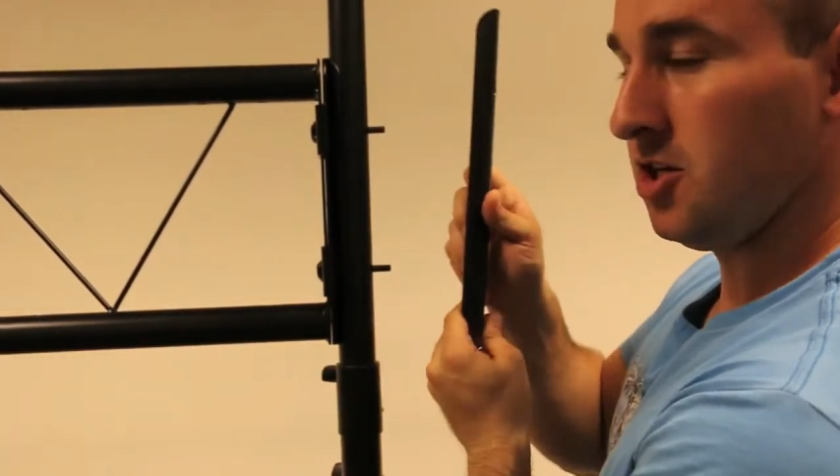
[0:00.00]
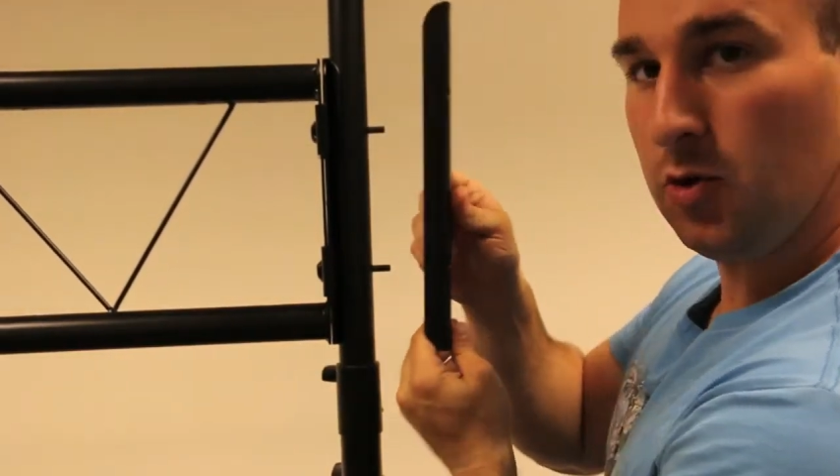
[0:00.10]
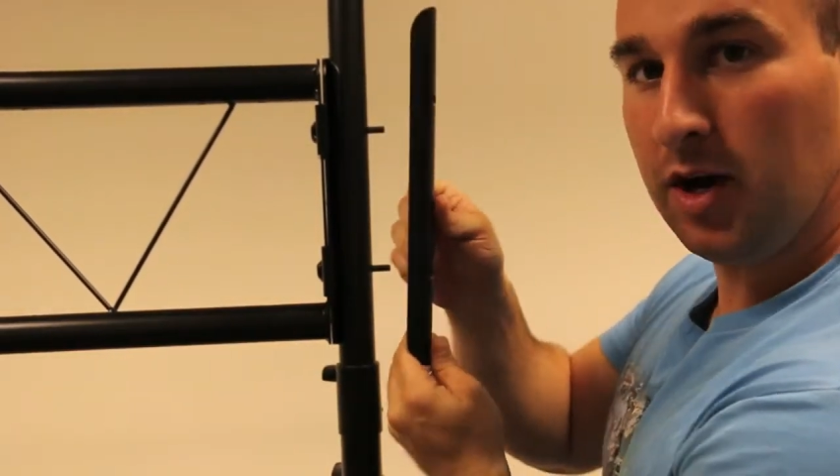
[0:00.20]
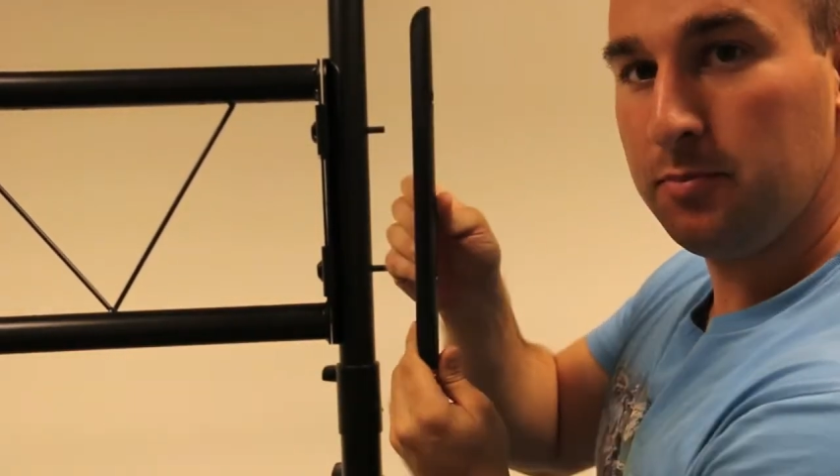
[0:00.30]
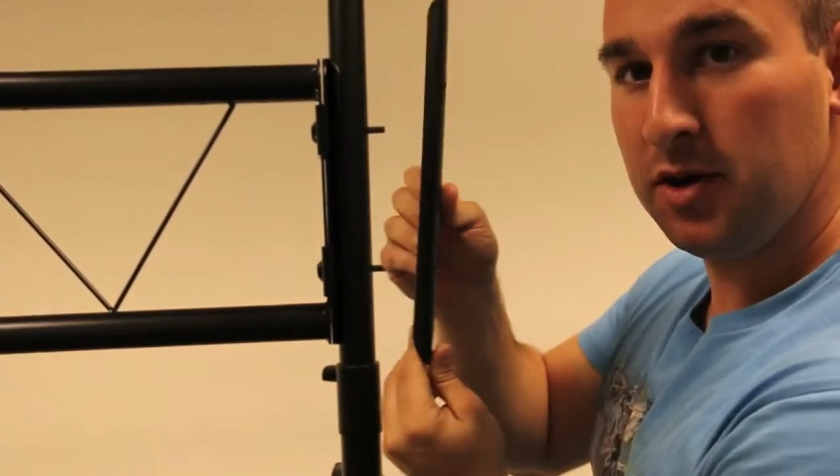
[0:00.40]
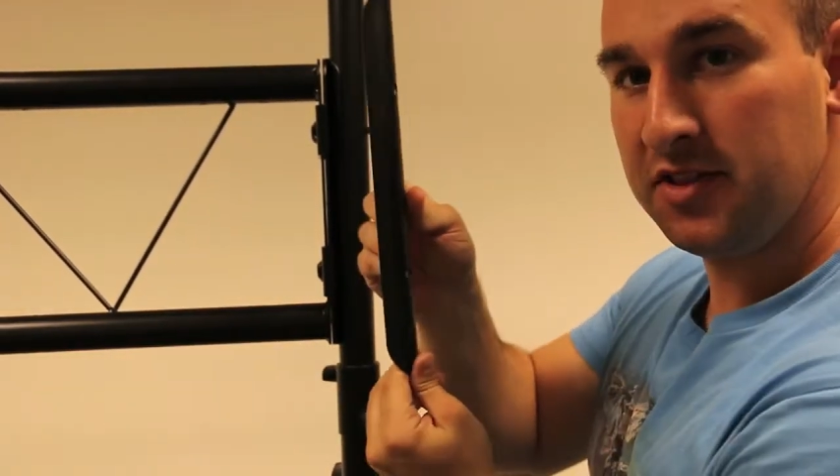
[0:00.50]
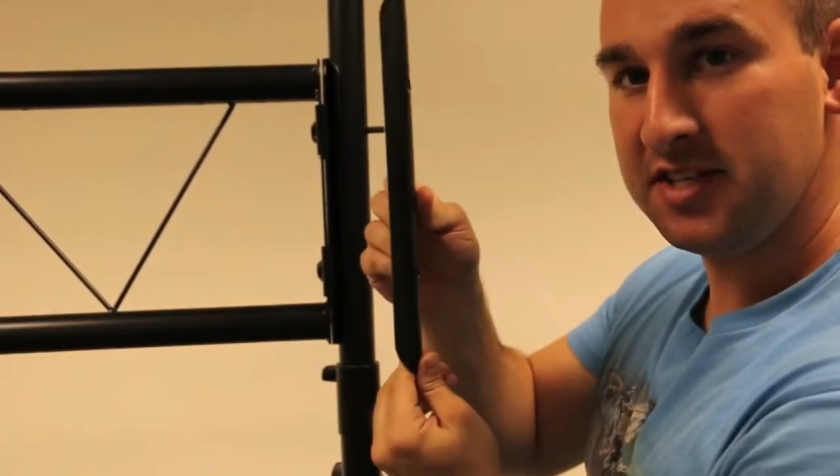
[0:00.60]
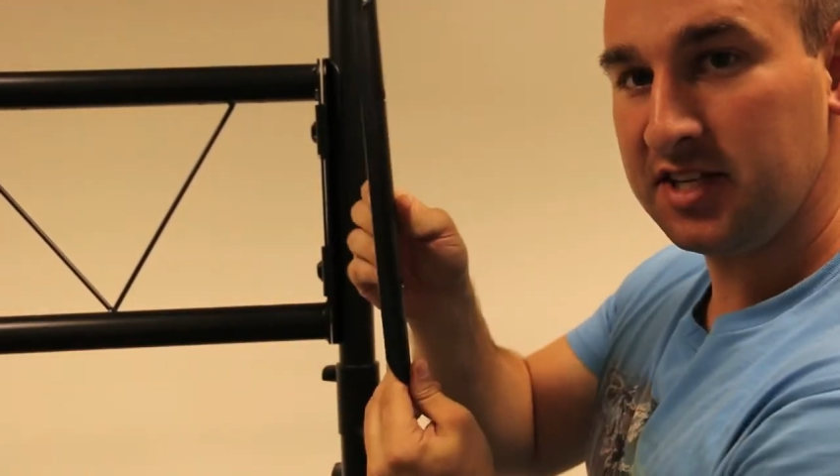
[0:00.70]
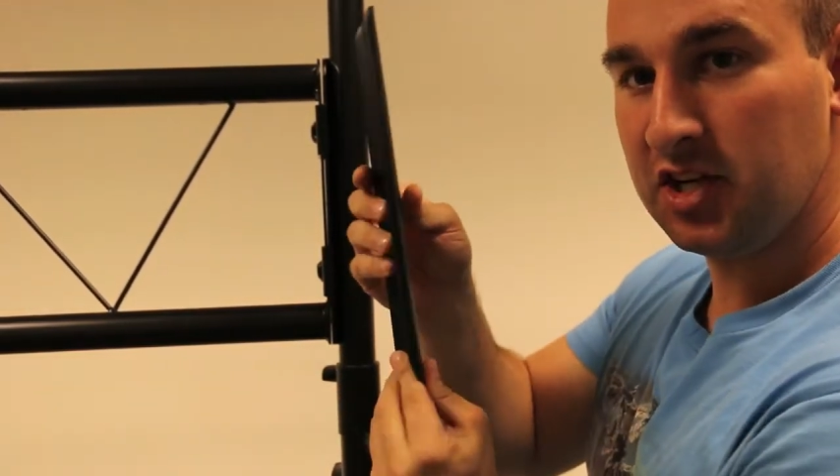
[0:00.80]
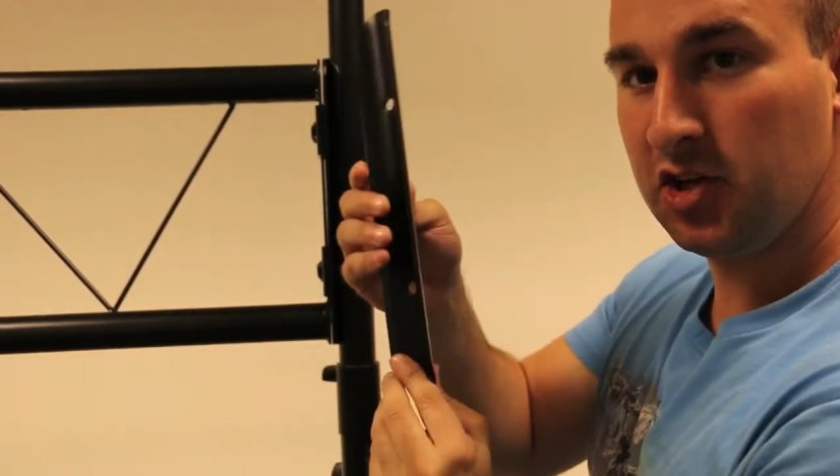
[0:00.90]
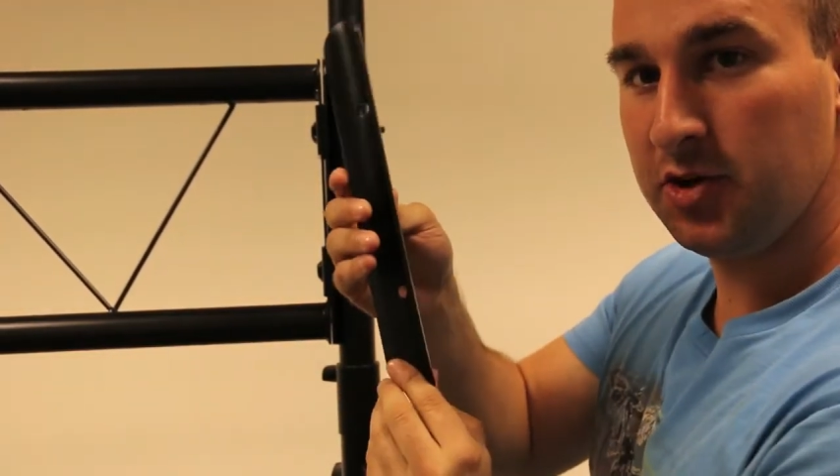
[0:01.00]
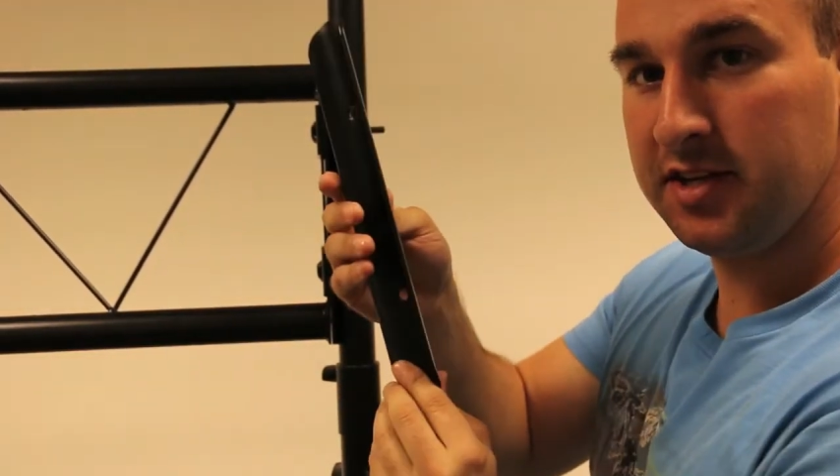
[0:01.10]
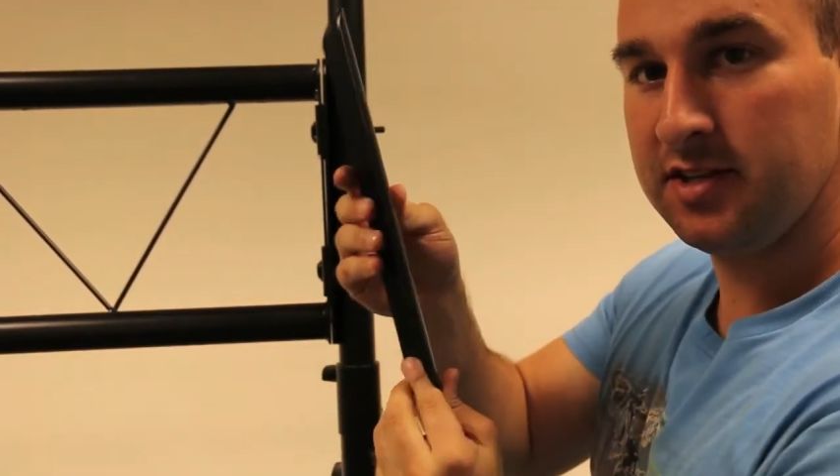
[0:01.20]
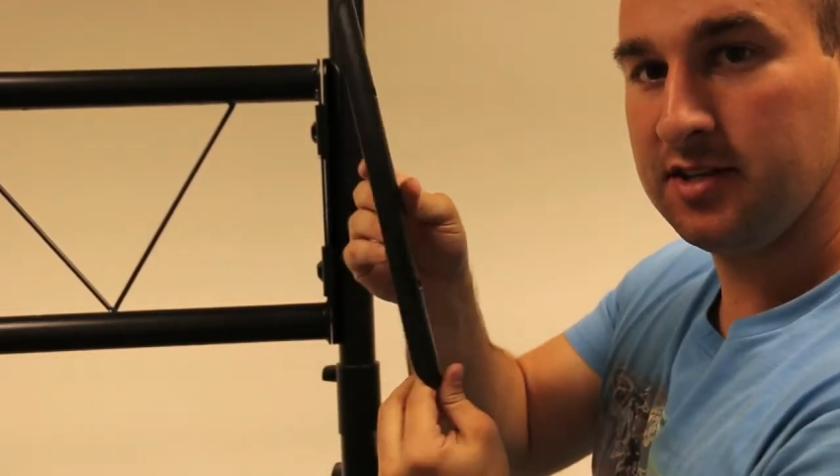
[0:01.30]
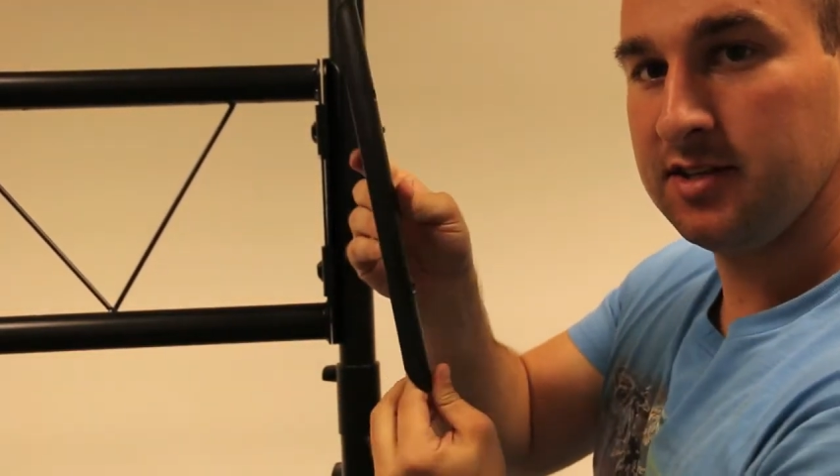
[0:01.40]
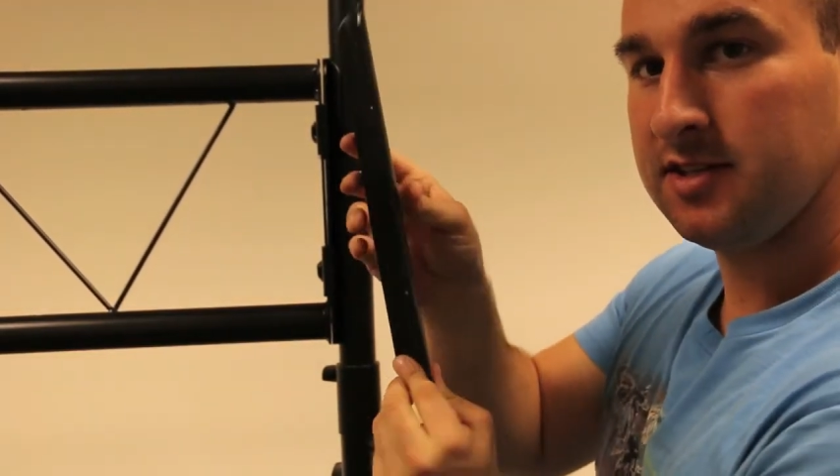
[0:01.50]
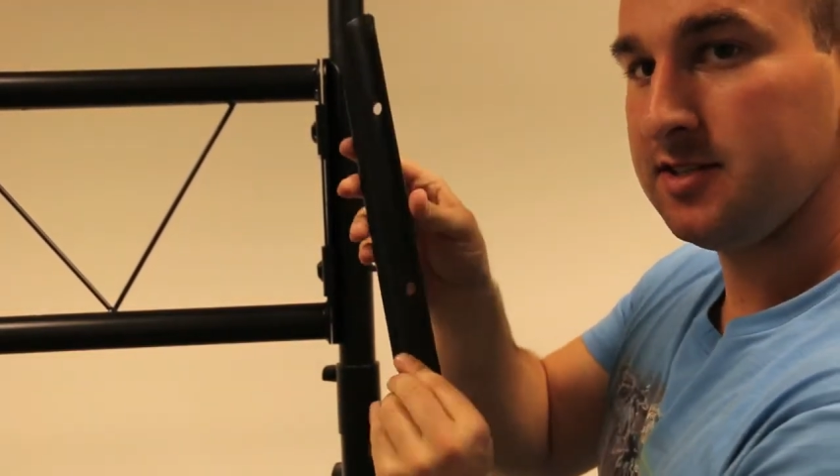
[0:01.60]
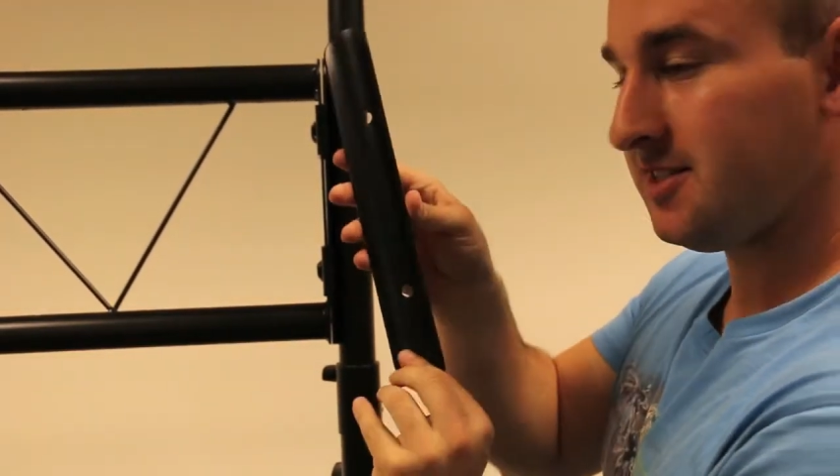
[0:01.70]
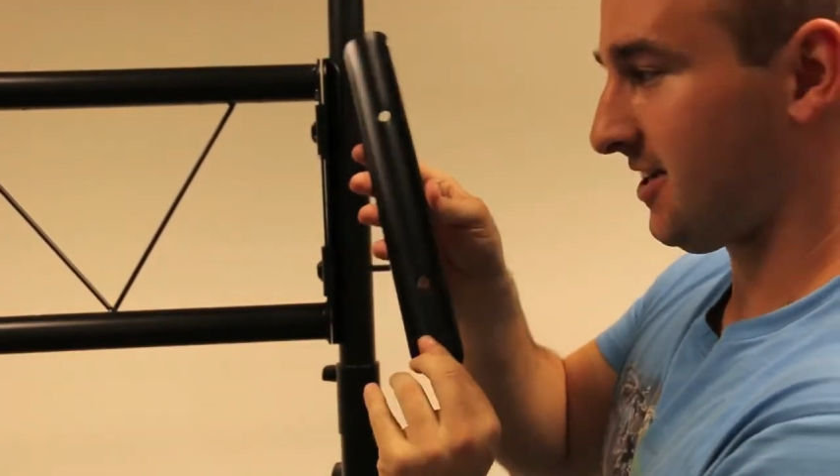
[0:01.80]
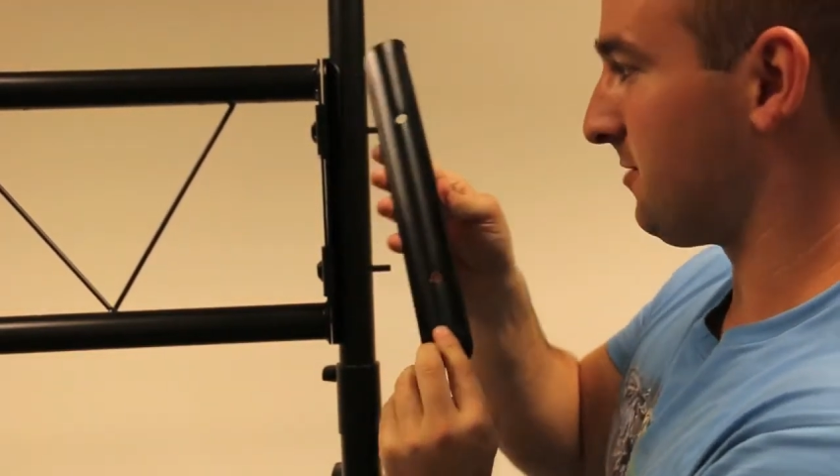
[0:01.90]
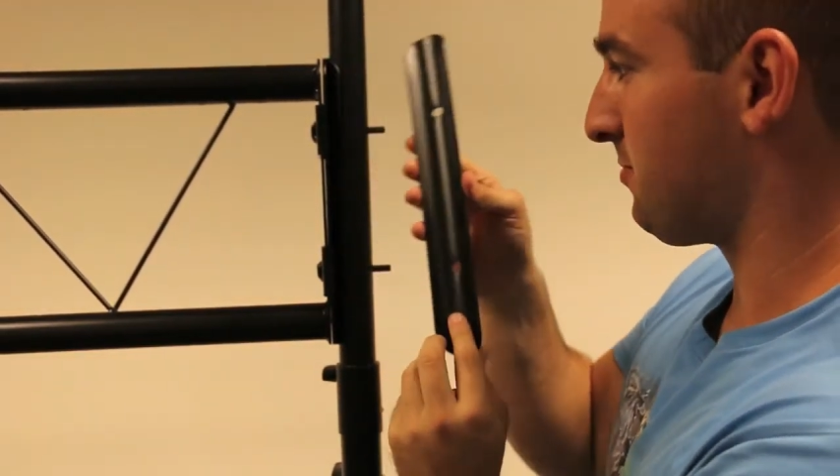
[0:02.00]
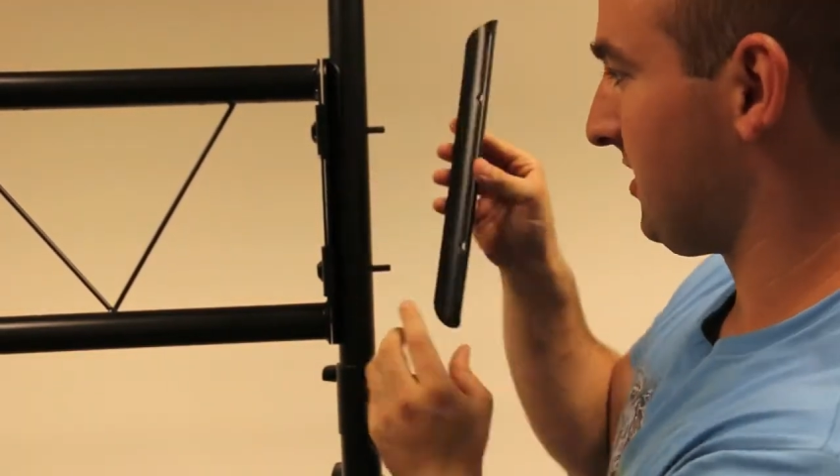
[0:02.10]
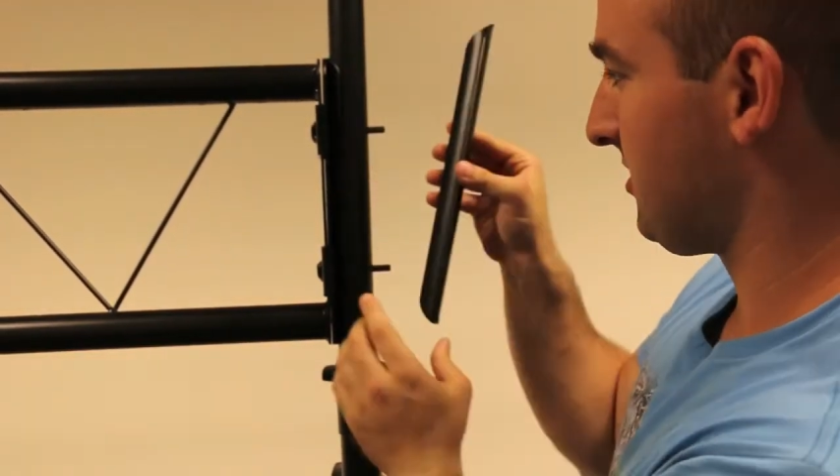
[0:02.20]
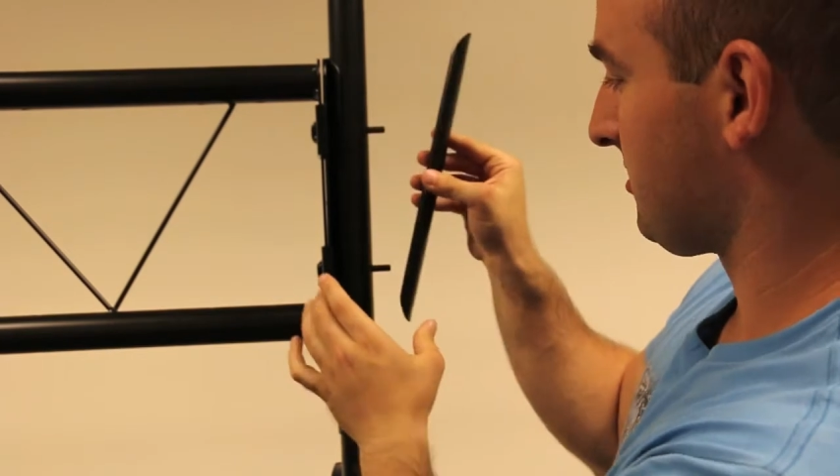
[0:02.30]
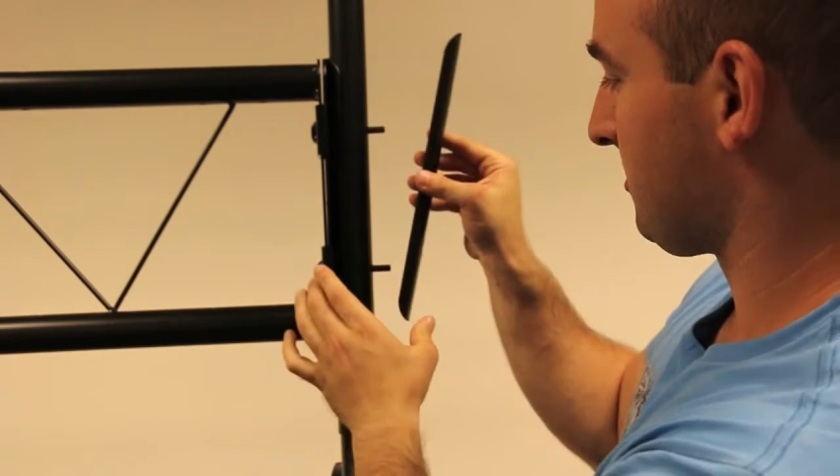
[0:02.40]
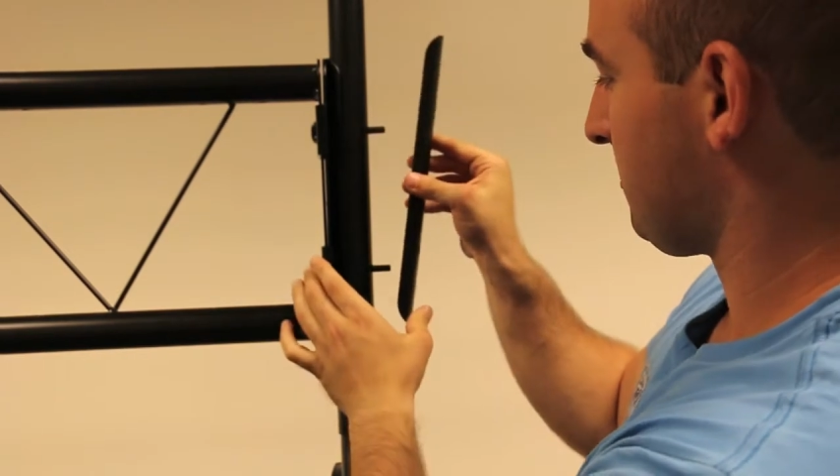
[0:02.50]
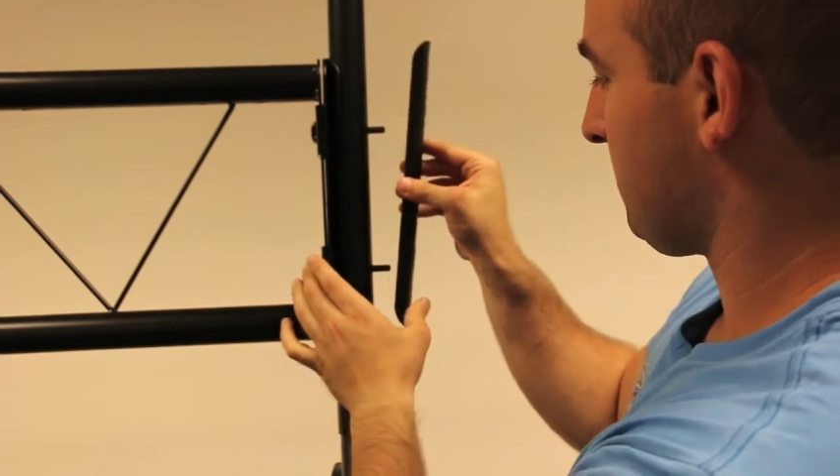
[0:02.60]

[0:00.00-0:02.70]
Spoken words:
you want to put this included side piece